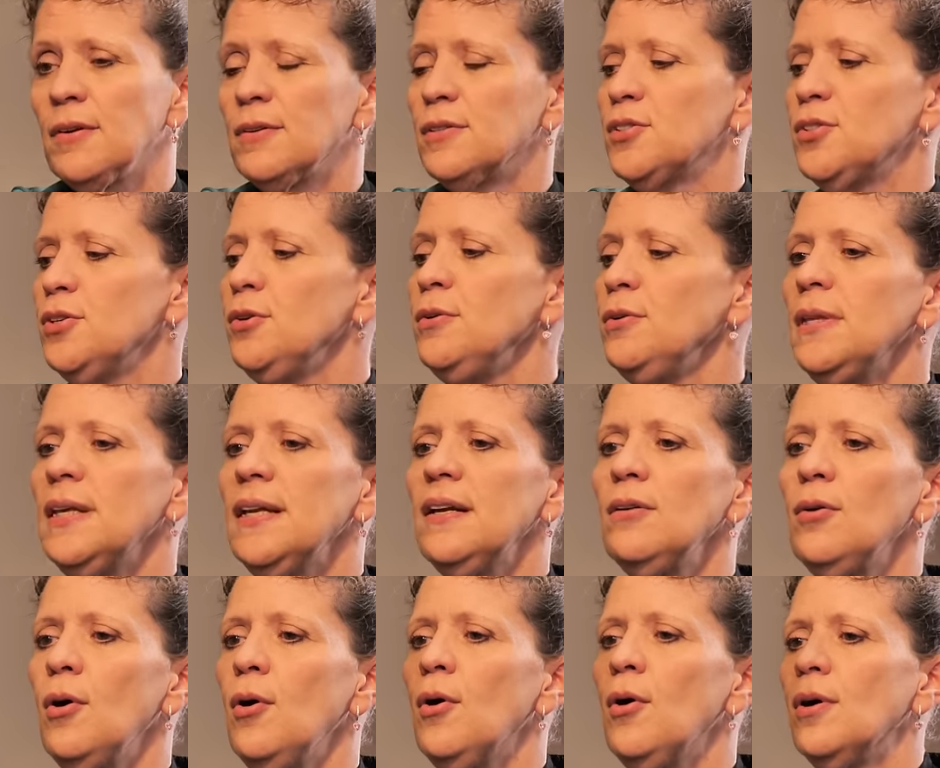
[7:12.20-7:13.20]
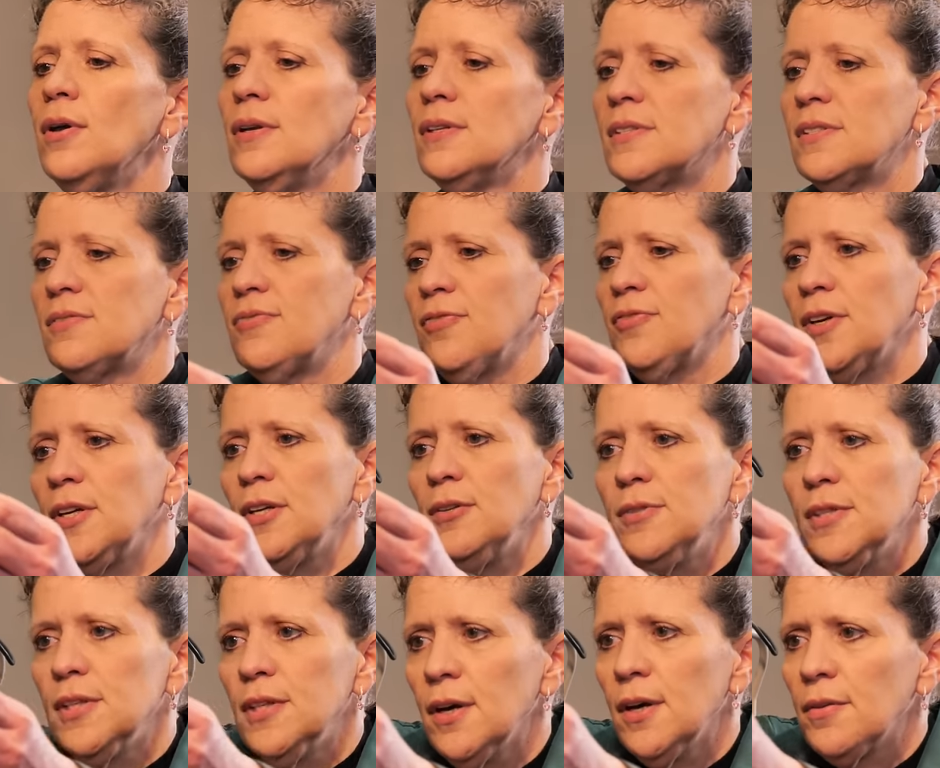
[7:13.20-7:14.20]
there's two little holes for you
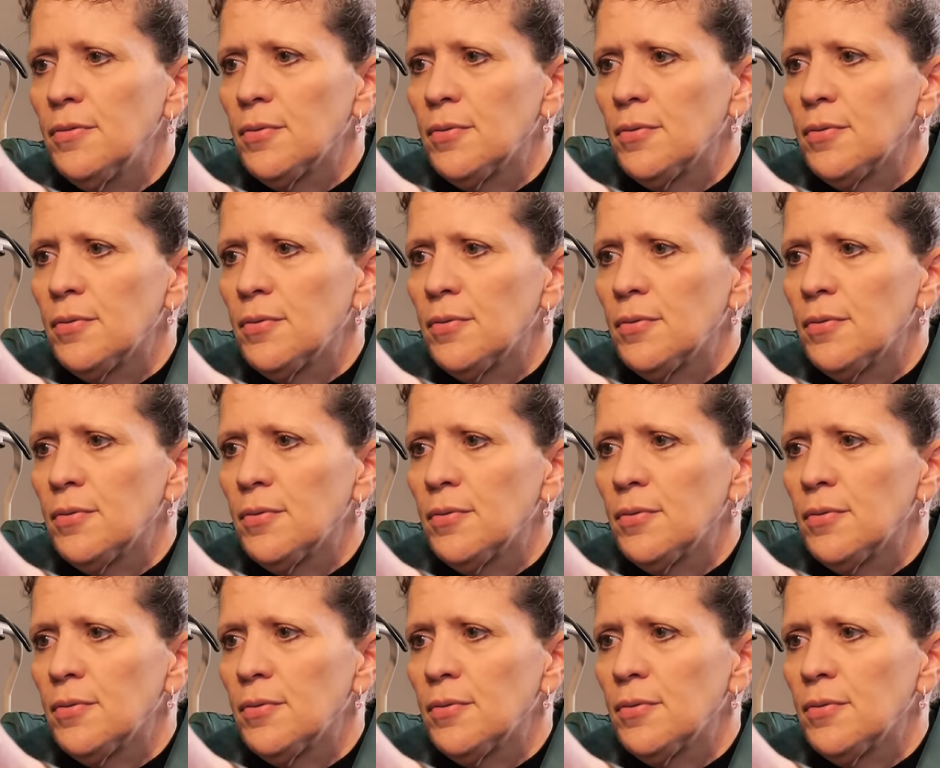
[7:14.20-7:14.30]
to look